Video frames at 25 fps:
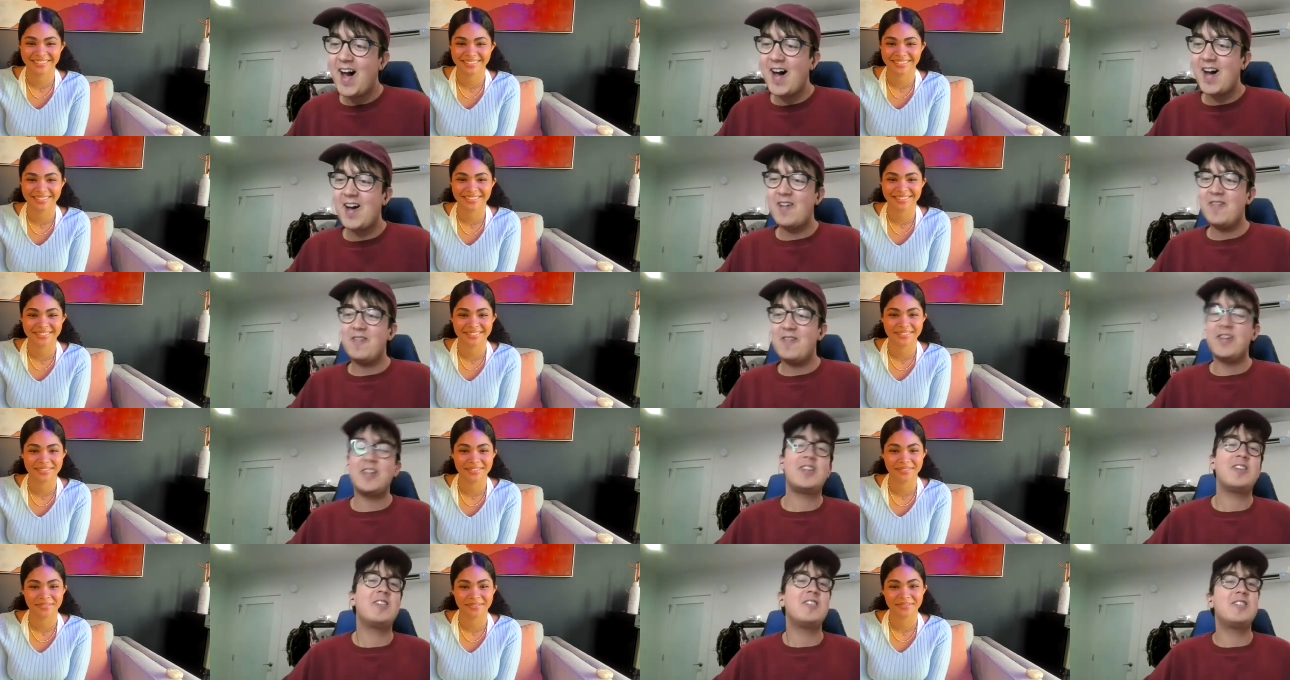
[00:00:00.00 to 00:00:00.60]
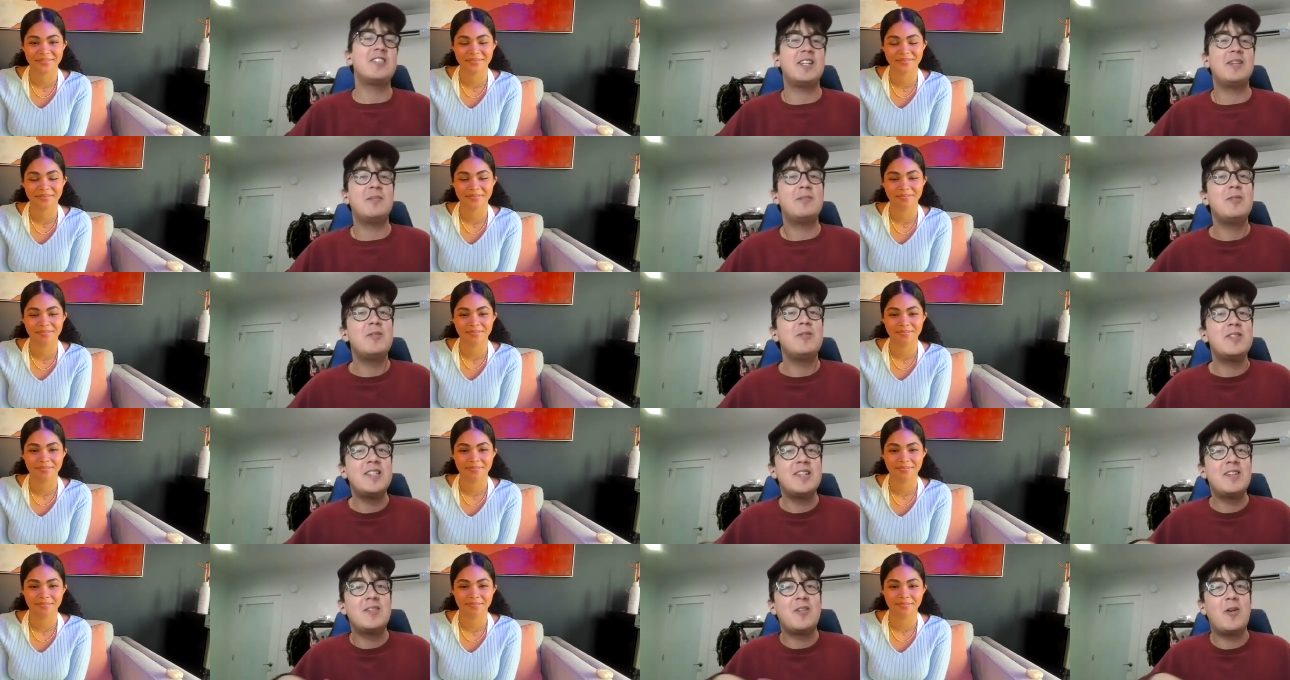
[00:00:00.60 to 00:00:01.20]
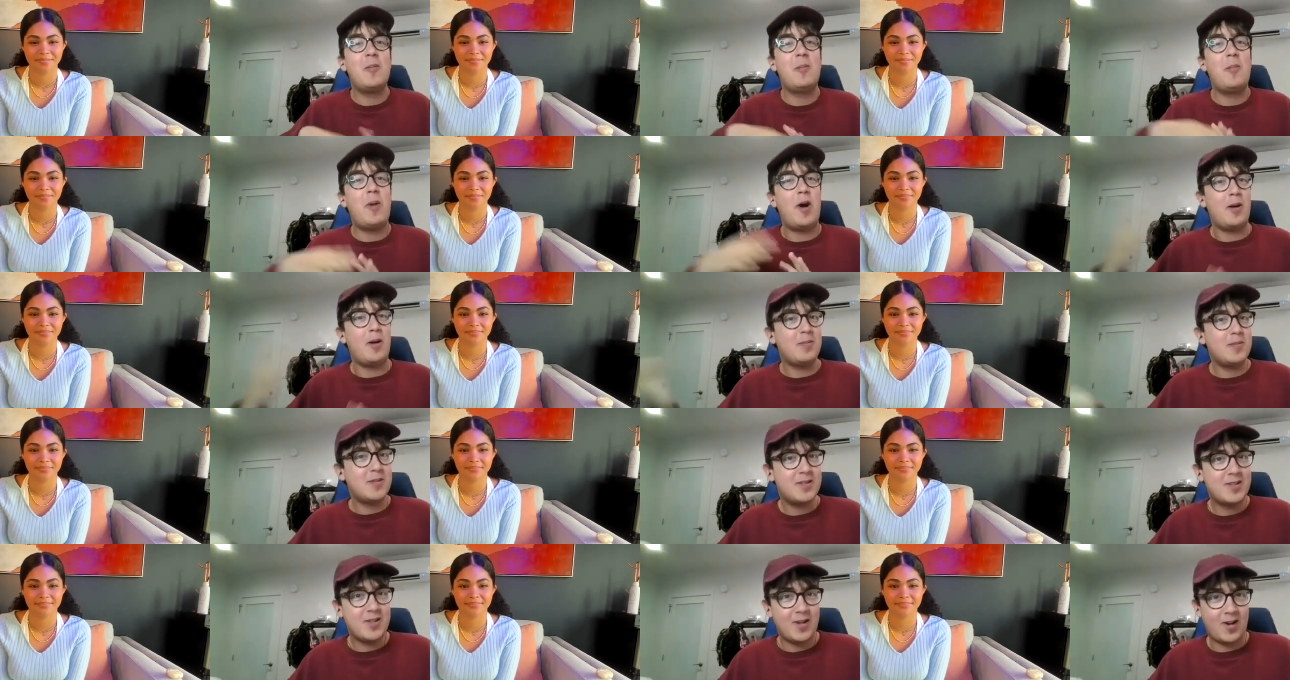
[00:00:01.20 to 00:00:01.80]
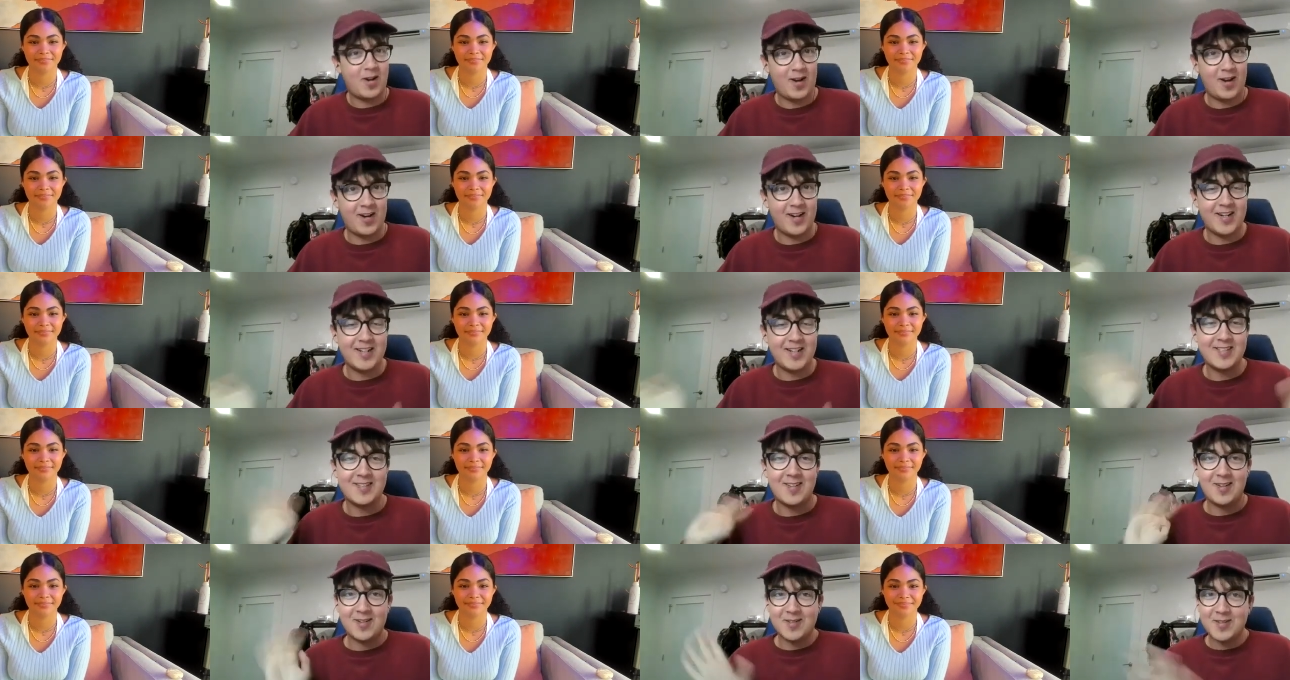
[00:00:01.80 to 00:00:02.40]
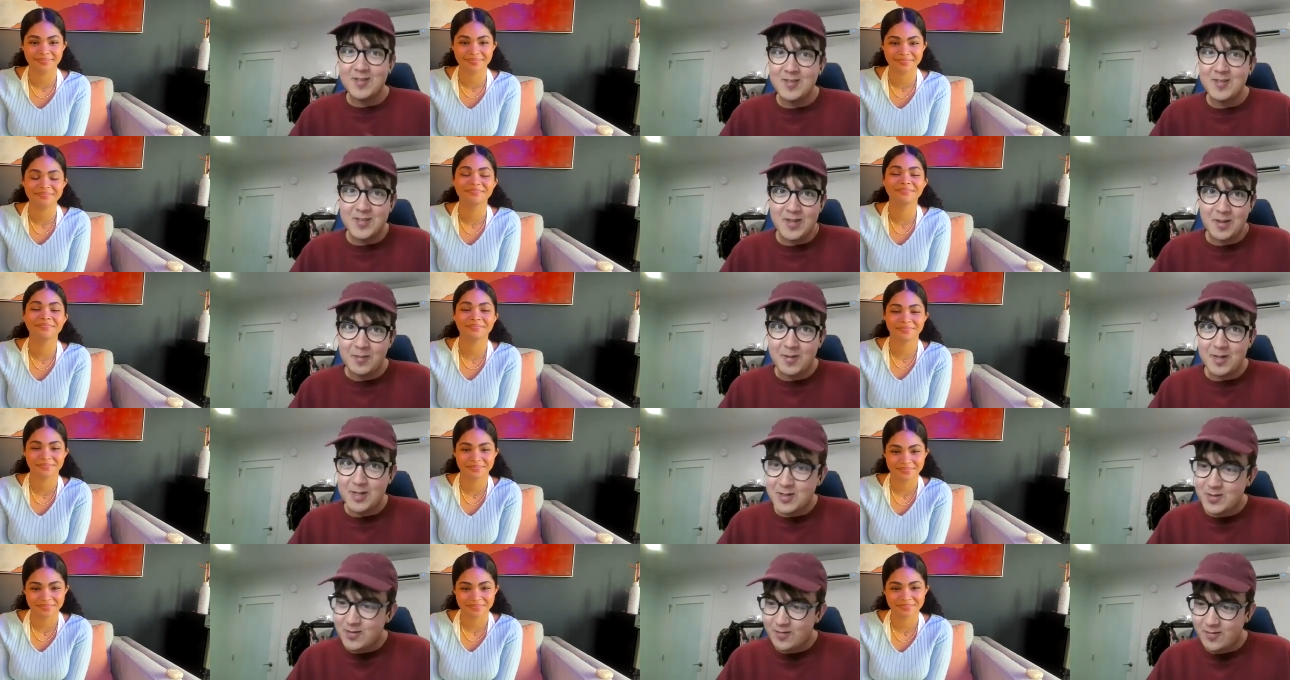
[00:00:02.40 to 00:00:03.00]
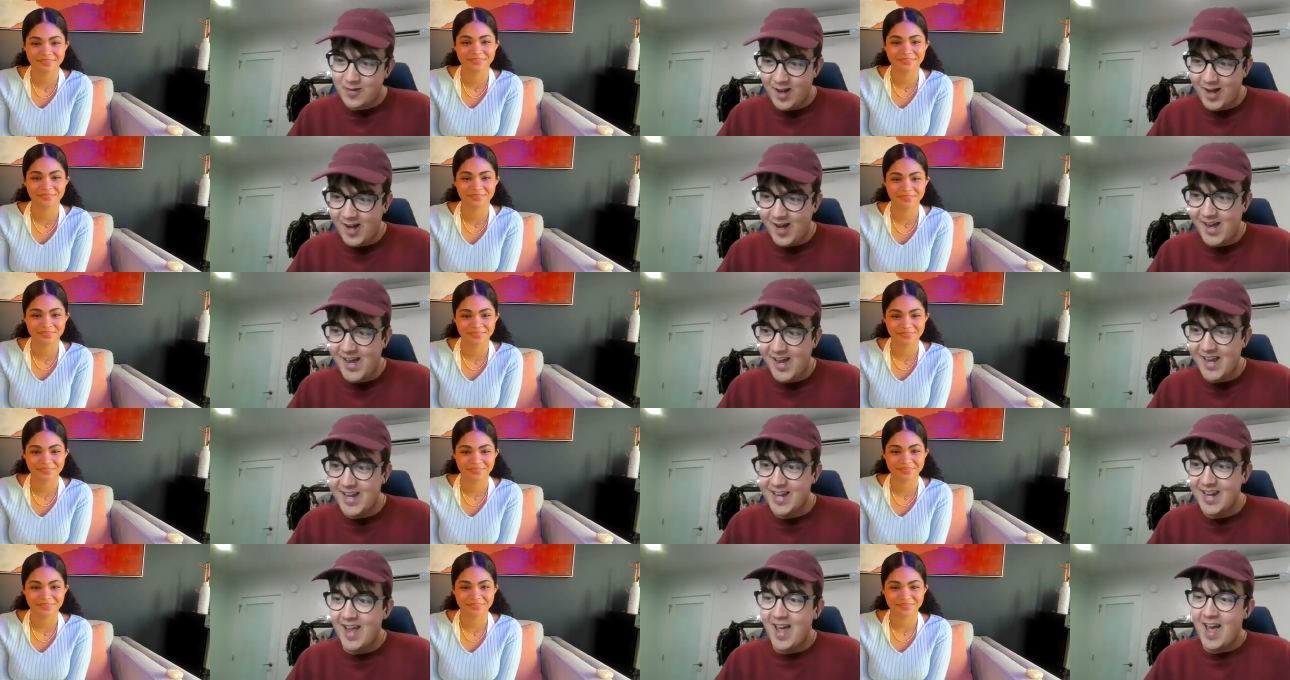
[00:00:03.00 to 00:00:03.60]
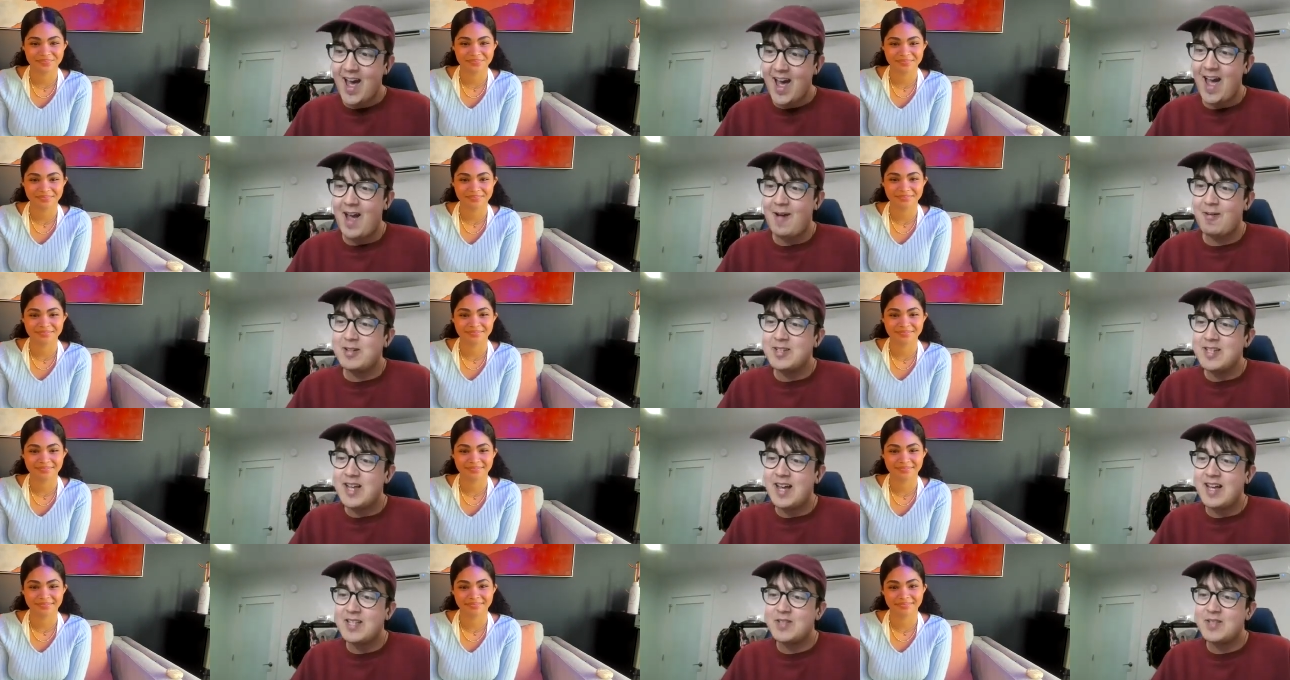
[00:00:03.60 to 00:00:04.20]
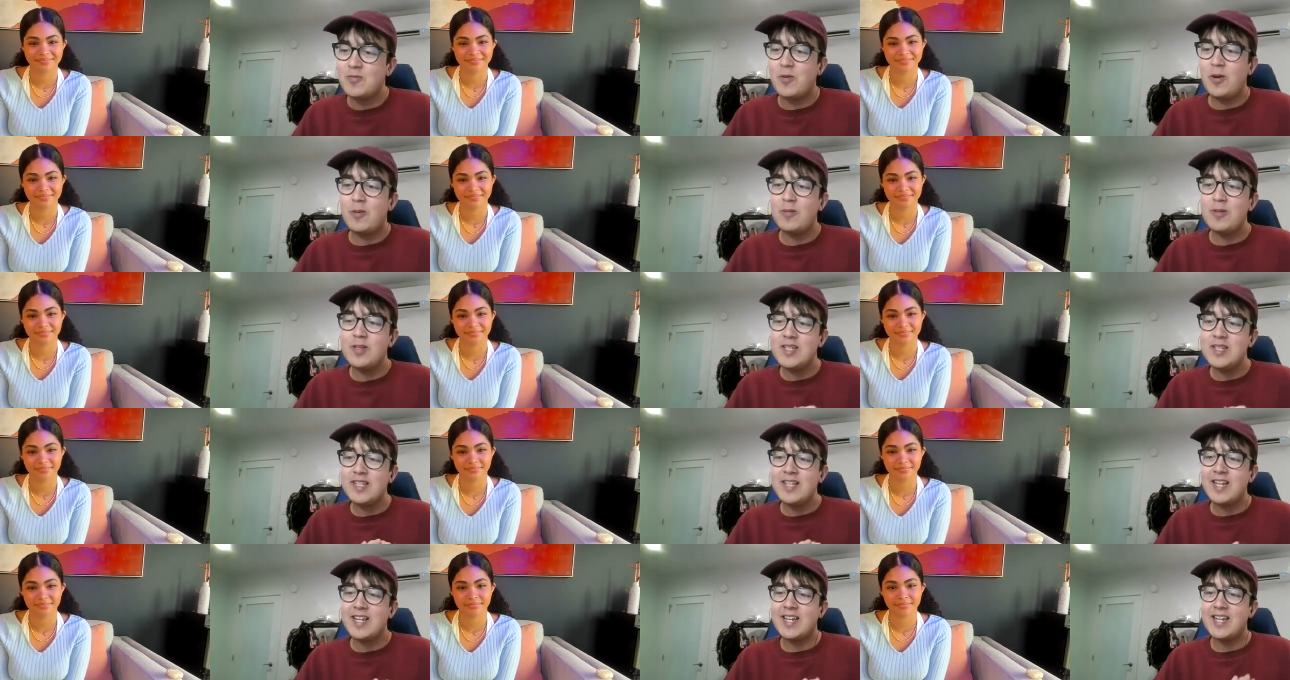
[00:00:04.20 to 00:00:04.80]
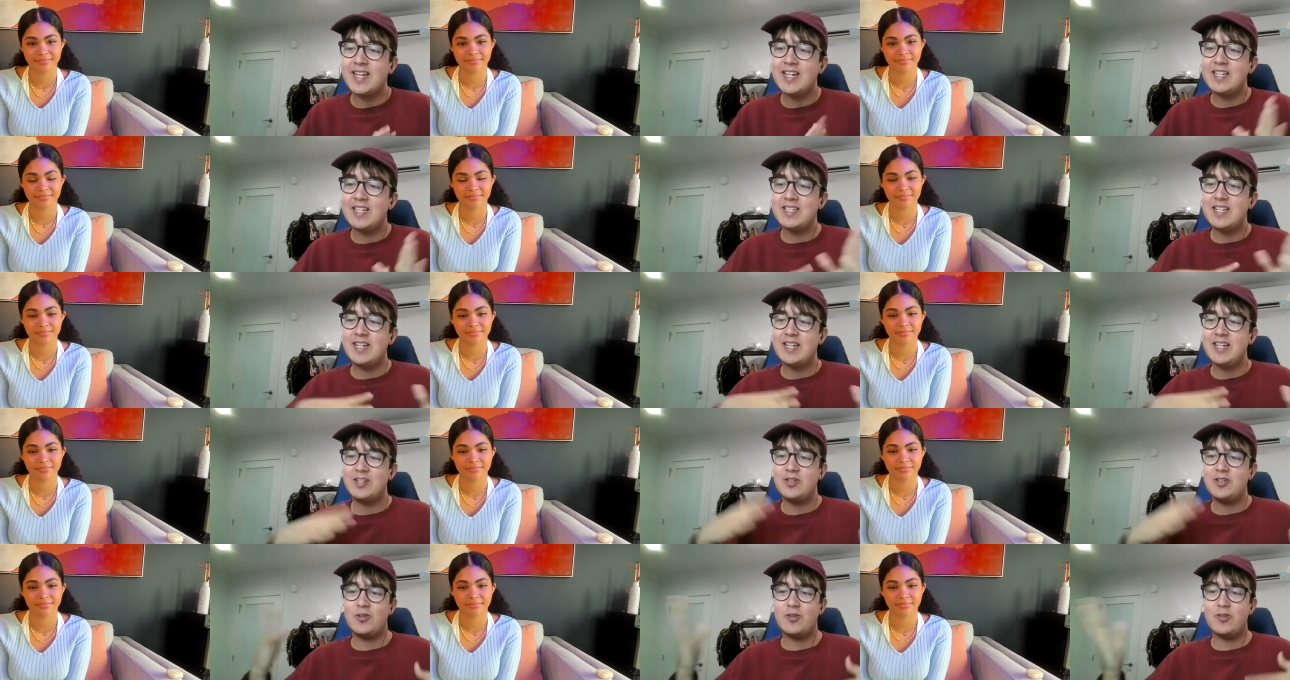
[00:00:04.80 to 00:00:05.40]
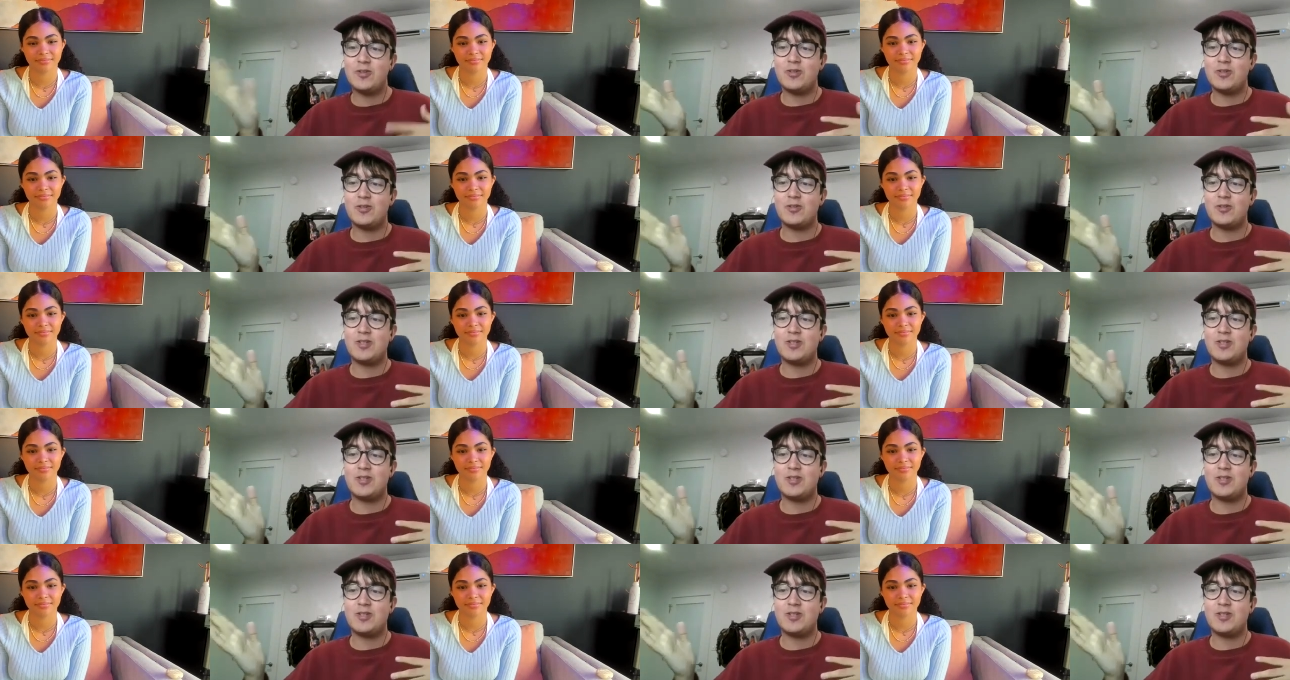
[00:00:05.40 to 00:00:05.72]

Speaker 1: um your debut single bop star is also so much fun i wanted to ask what was it like getting to introduce